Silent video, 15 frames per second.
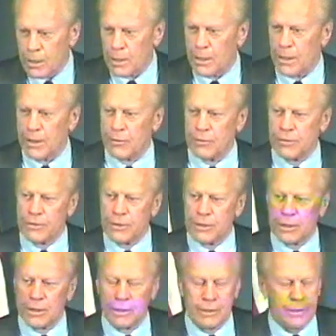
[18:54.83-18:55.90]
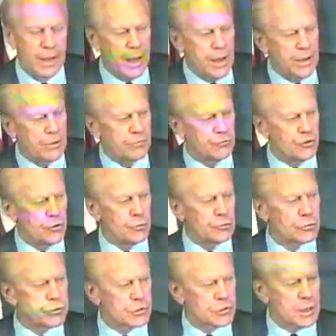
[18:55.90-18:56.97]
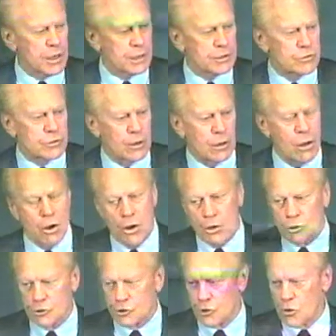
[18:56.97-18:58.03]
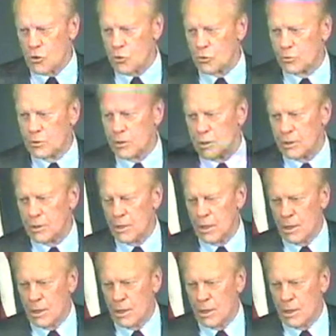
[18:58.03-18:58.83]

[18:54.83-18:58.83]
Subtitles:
And the day of June 6th, the log showed that